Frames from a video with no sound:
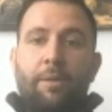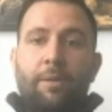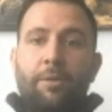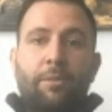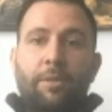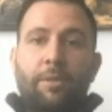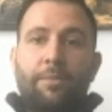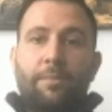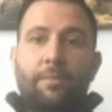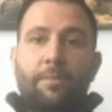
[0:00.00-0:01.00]
with
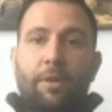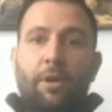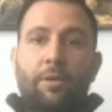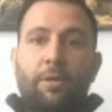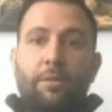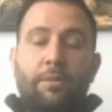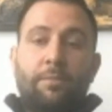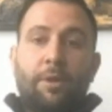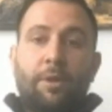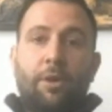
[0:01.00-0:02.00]
the
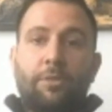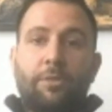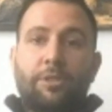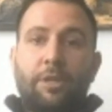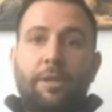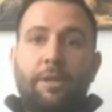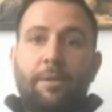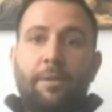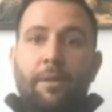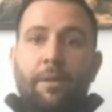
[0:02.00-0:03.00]
Colts and